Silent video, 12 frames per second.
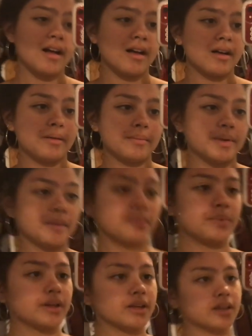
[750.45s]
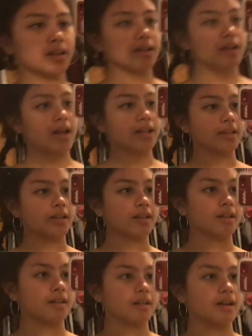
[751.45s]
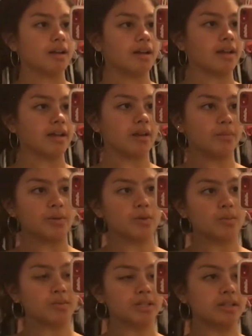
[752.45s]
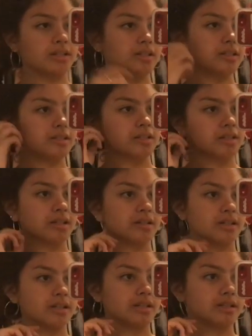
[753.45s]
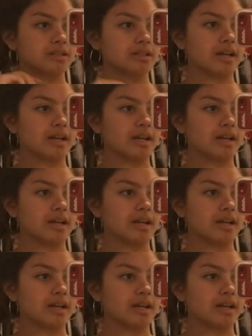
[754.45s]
And then I have my normal necklace, earrings.